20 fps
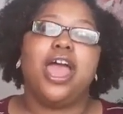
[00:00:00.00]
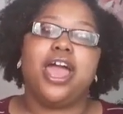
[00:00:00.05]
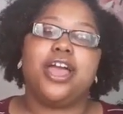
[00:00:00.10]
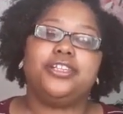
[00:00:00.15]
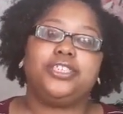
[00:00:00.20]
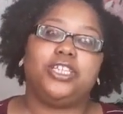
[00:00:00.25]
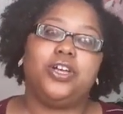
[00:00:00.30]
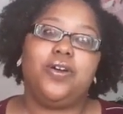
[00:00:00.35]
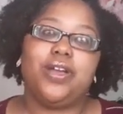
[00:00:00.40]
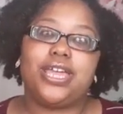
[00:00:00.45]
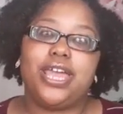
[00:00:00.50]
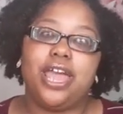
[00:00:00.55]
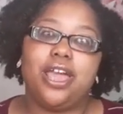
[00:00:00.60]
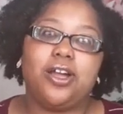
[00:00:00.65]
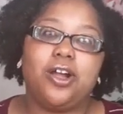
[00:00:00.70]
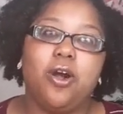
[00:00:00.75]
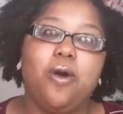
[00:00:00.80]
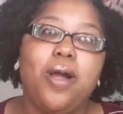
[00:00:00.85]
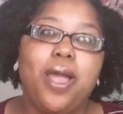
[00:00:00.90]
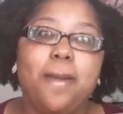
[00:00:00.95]
And so
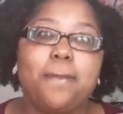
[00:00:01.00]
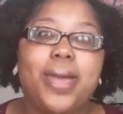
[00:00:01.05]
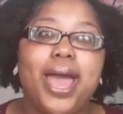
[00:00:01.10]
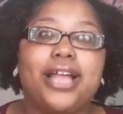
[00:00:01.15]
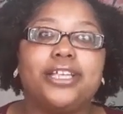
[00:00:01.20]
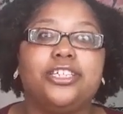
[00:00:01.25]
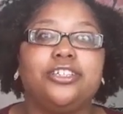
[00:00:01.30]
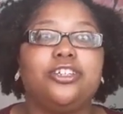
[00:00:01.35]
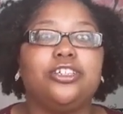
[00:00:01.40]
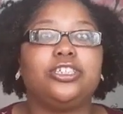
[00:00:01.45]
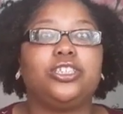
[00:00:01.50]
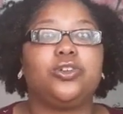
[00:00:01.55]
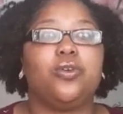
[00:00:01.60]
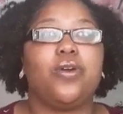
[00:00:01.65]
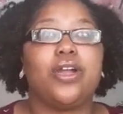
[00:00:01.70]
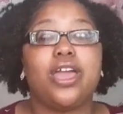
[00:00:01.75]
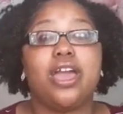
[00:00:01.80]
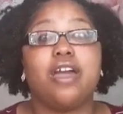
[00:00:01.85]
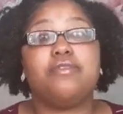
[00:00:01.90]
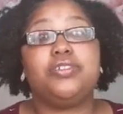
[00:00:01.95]
again, going back to the
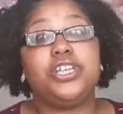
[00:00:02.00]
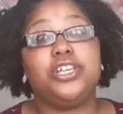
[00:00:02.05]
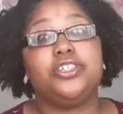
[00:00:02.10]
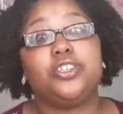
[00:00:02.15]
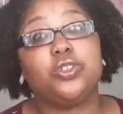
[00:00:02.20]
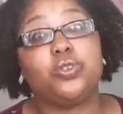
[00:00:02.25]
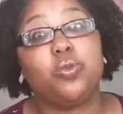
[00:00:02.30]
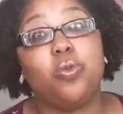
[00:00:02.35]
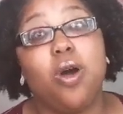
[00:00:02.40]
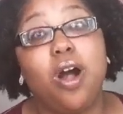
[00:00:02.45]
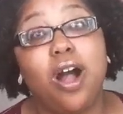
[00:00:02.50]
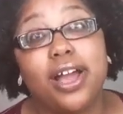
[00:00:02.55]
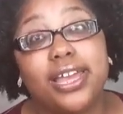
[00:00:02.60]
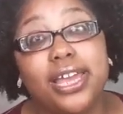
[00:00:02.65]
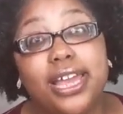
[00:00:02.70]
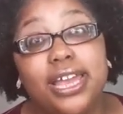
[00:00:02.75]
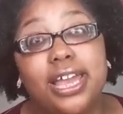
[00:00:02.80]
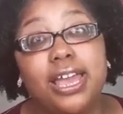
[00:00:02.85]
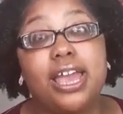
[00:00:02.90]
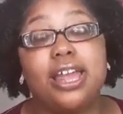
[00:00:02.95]
story of Jesus
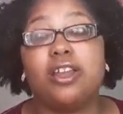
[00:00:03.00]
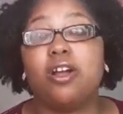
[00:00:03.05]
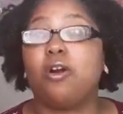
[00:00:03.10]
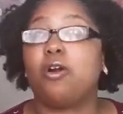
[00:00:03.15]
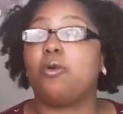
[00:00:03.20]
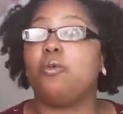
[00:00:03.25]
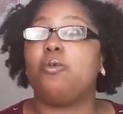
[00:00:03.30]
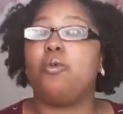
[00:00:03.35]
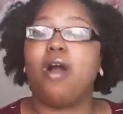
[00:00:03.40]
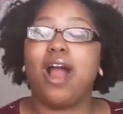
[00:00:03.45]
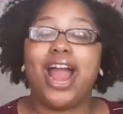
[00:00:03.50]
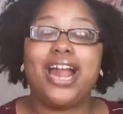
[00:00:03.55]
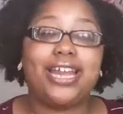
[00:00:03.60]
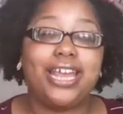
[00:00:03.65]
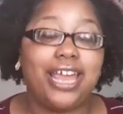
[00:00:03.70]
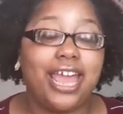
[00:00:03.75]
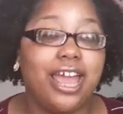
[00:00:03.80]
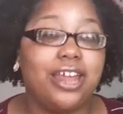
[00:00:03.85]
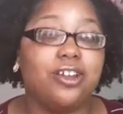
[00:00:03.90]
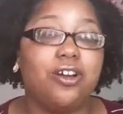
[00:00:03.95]
walking in or
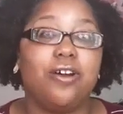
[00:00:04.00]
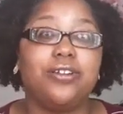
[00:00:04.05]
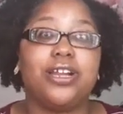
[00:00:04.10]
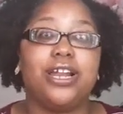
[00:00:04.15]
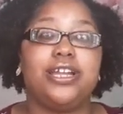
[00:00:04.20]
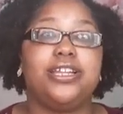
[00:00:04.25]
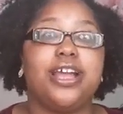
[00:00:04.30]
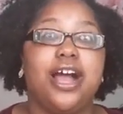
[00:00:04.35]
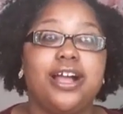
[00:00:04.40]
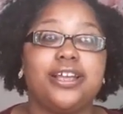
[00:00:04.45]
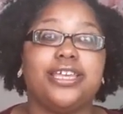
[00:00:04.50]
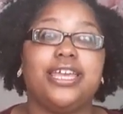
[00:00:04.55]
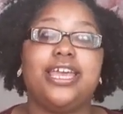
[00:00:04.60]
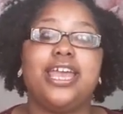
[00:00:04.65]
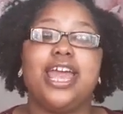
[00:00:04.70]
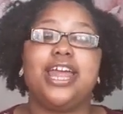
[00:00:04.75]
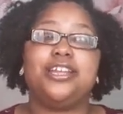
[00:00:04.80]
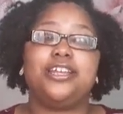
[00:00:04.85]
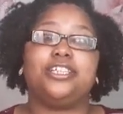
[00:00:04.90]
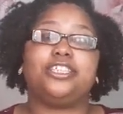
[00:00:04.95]
riding in on the
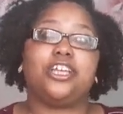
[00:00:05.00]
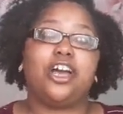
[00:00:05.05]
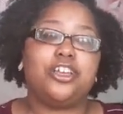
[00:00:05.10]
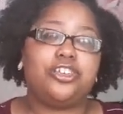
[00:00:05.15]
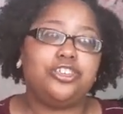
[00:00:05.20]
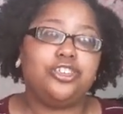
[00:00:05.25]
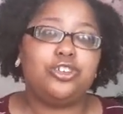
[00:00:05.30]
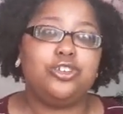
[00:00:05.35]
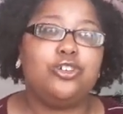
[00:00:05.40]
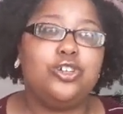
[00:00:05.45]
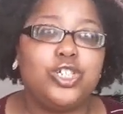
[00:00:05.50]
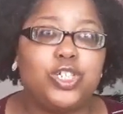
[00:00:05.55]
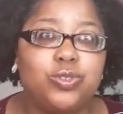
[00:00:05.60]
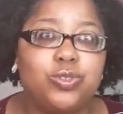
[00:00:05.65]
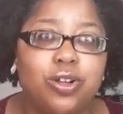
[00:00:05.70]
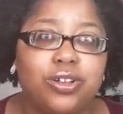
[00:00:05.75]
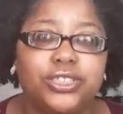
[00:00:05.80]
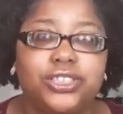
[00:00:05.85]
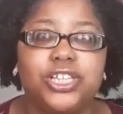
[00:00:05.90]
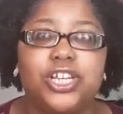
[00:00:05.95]
donkey in this
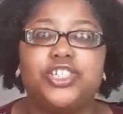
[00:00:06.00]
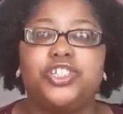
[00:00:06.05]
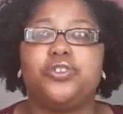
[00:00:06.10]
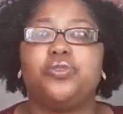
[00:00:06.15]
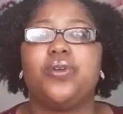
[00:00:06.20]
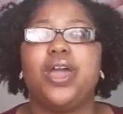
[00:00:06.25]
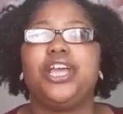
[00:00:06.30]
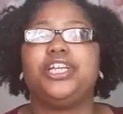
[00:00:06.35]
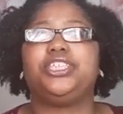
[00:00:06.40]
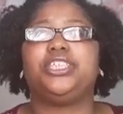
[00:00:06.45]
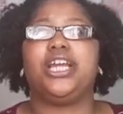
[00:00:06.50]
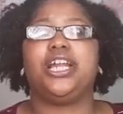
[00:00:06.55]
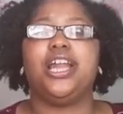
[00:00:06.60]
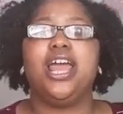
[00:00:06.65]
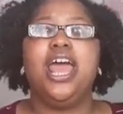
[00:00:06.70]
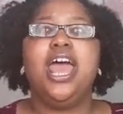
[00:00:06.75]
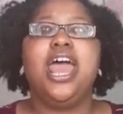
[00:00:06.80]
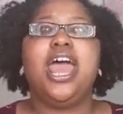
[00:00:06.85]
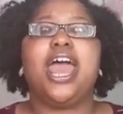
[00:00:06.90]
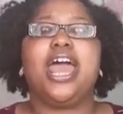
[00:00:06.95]
unusual
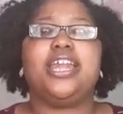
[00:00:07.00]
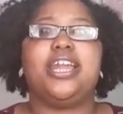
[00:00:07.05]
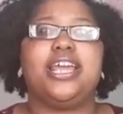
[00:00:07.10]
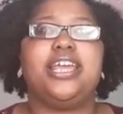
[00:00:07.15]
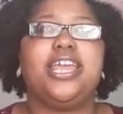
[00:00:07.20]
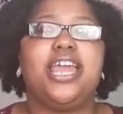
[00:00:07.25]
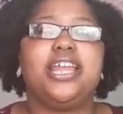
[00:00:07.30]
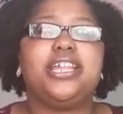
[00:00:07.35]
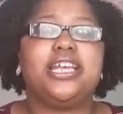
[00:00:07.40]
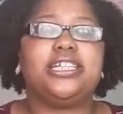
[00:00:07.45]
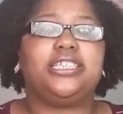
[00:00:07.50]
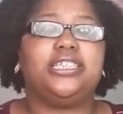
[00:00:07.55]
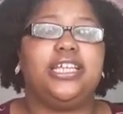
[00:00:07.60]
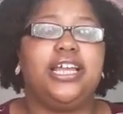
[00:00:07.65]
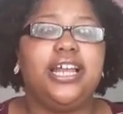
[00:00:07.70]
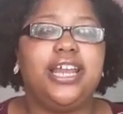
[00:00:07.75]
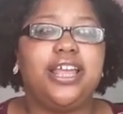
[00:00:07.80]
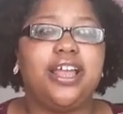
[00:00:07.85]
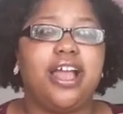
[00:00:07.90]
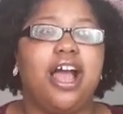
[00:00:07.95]
situation, and again, it's
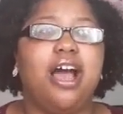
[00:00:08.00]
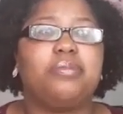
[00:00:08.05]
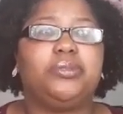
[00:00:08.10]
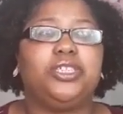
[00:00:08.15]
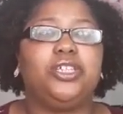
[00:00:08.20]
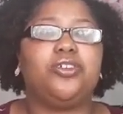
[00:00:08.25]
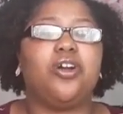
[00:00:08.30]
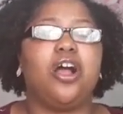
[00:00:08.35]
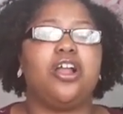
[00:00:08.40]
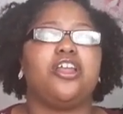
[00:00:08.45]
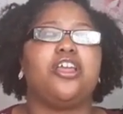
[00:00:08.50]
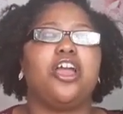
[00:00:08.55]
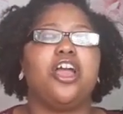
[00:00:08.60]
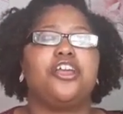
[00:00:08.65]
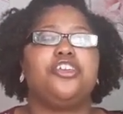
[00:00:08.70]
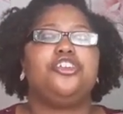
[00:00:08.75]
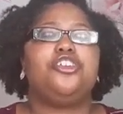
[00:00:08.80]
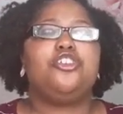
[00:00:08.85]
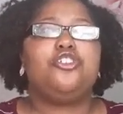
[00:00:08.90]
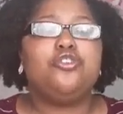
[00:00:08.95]
leading up to an
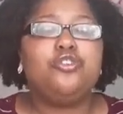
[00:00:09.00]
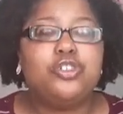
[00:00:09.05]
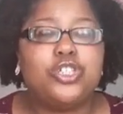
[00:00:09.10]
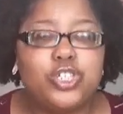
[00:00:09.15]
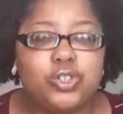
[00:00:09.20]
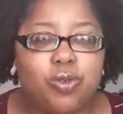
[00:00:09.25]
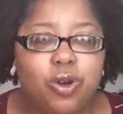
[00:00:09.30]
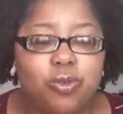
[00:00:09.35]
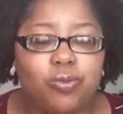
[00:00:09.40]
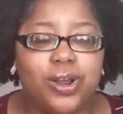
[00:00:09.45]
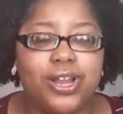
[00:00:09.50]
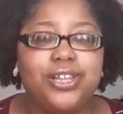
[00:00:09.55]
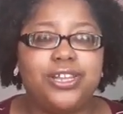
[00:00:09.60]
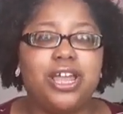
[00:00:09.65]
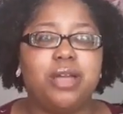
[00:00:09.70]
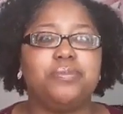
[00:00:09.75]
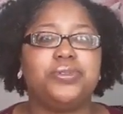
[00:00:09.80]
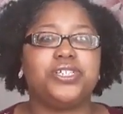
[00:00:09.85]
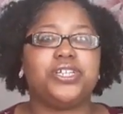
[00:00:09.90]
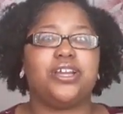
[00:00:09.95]
unusual
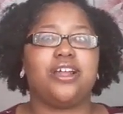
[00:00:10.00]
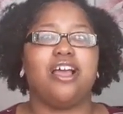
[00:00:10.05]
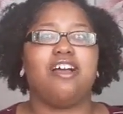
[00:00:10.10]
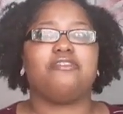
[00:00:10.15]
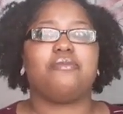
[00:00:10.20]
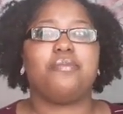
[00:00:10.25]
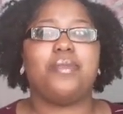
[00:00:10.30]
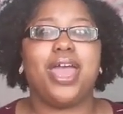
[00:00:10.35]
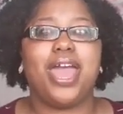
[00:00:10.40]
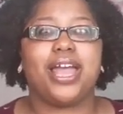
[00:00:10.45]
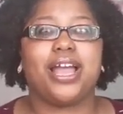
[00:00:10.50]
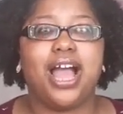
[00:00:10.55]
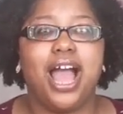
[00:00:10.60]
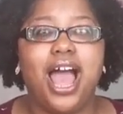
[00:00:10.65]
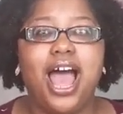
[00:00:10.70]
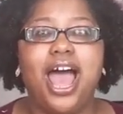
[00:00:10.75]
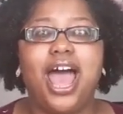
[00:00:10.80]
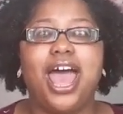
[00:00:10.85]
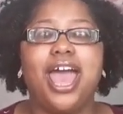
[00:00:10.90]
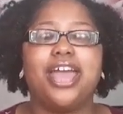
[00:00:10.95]
redemption of
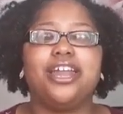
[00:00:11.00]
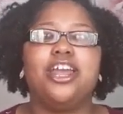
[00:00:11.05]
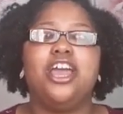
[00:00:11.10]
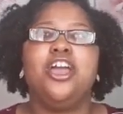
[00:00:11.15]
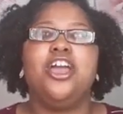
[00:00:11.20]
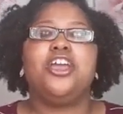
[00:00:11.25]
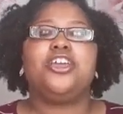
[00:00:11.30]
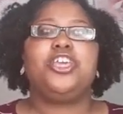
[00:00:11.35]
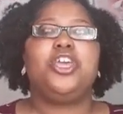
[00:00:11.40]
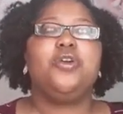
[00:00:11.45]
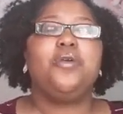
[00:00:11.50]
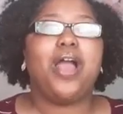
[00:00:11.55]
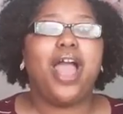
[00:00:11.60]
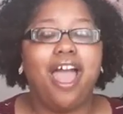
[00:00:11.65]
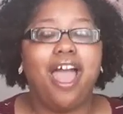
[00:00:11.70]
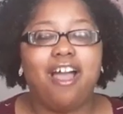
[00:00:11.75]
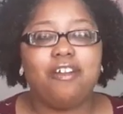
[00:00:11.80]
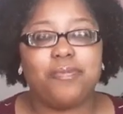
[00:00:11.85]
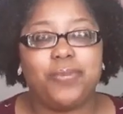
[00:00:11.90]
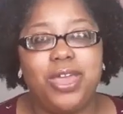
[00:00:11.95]
mankind, you
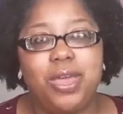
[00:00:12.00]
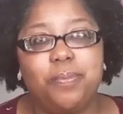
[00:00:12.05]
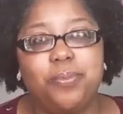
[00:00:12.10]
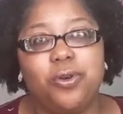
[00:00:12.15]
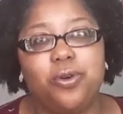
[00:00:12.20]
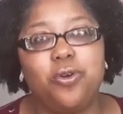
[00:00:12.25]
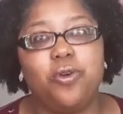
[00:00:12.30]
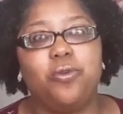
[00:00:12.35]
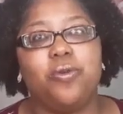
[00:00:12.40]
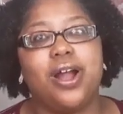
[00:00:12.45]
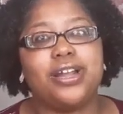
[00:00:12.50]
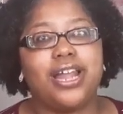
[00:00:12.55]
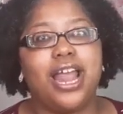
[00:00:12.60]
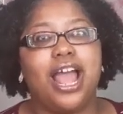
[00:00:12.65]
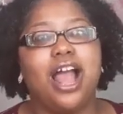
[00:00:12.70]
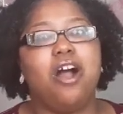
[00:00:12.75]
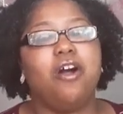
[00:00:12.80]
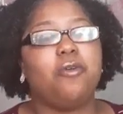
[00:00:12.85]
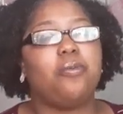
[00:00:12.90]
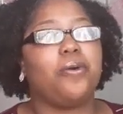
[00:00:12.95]
have people who are
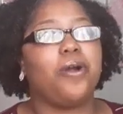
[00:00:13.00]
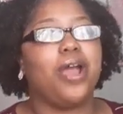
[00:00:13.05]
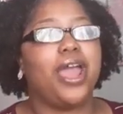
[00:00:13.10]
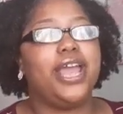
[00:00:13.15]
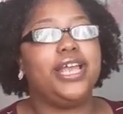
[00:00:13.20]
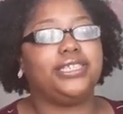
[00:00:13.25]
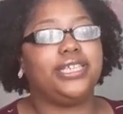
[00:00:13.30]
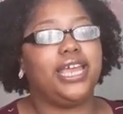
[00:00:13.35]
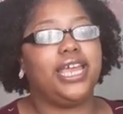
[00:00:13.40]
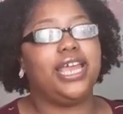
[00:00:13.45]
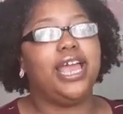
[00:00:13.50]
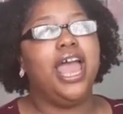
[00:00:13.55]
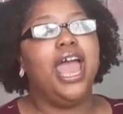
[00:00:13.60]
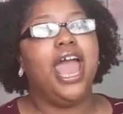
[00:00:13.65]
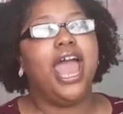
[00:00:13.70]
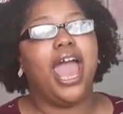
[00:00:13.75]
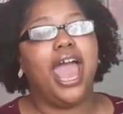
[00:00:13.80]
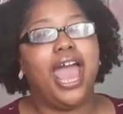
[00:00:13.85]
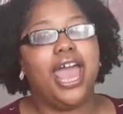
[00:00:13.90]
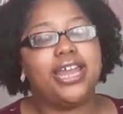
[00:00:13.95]
now praising
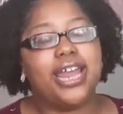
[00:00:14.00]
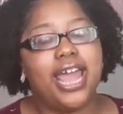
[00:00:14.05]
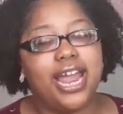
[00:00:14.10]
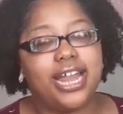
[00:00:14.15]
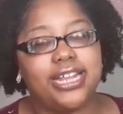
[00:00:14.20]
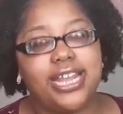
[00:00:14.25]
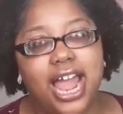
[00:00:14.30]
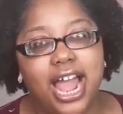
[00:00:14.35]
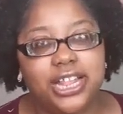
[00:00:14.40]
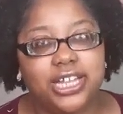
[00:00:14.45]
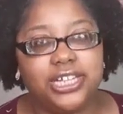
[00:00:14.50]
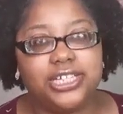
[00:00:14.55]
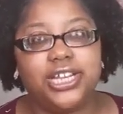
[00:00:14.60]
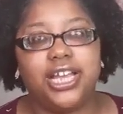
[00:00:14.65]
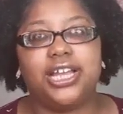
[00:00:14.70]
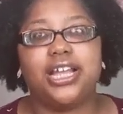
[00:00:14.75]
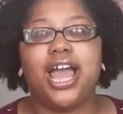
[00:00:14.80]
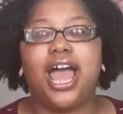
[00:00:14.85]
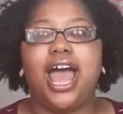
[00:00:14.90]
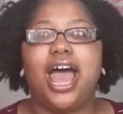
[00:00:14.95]
and
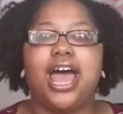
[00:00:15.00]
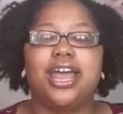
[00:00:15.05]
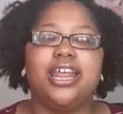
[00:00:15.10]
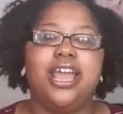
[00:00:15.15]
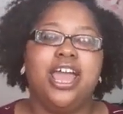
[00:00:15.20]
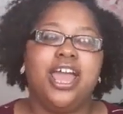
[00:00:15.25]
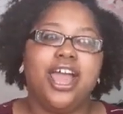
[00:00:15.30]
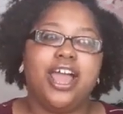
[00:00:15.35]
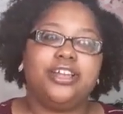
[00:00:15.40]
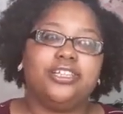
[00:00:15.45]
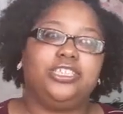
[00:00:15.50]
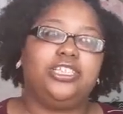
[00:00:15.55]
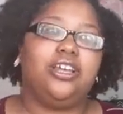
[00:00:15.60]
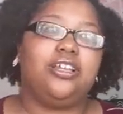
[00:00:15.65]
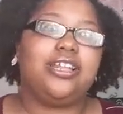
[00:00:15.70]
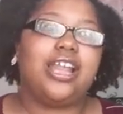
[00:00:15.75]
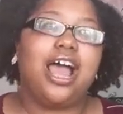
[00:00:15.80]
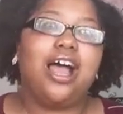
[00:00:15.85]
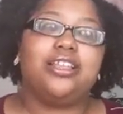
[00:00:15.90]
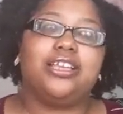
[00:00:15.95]
acknowledging God. And
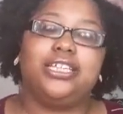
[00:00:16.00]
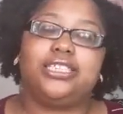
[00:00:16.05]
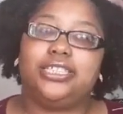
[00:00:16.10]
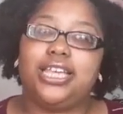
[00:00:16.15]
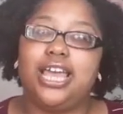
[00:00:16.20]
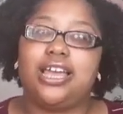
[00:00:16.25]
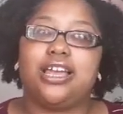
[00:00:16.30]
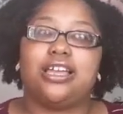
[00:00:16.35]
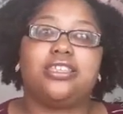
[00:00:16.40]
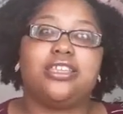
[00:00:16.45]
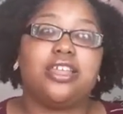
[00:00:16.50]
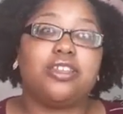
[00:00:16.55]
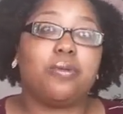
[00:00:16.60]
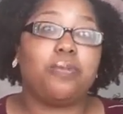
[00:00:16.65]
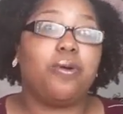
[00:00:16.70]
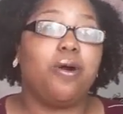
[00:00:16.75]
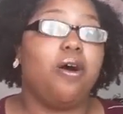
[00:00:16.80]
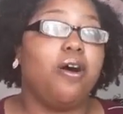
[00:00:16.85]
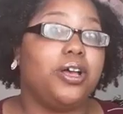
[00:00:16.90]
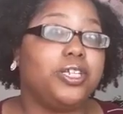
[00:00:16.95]
so now let's take
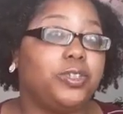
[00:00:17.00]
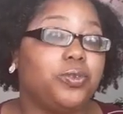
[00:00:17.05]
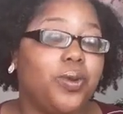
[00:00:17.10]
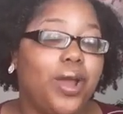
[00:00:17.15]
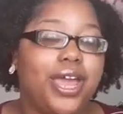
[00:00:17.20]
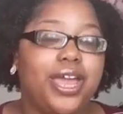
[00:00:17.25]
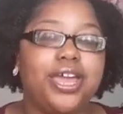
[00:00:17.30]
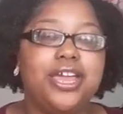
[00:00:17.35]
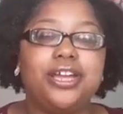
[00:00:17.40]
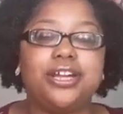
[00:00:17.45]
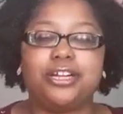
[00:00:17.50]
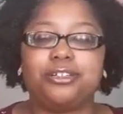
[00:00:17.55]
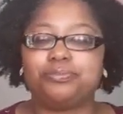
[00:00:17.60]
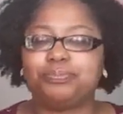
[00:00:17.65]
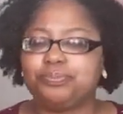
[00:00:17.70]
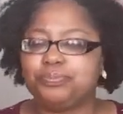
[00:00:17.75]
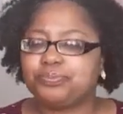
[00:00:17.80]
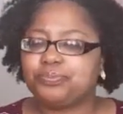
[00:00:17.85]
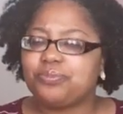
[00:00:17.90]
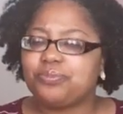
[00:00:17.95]
another pause right here.